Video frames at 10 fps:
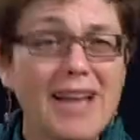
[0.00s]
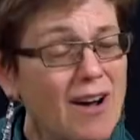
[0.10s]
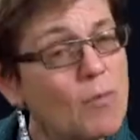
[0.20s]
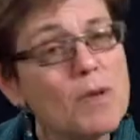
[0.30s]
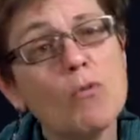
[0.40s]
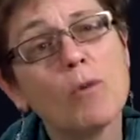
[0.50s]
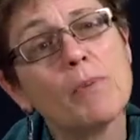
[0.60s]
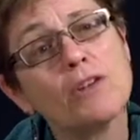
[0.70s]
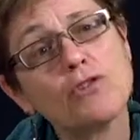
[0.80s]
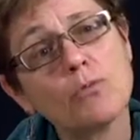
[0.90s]
how to be more
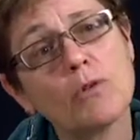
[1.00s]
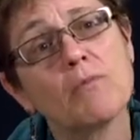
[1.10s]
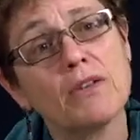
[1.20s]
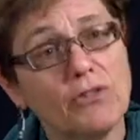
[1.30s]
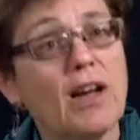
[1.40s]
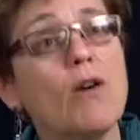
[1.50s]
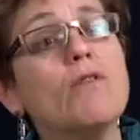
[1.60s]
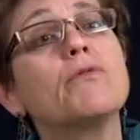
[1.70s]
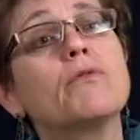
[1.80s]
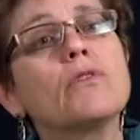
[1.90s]
patient with
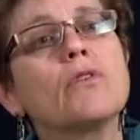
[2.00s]
myself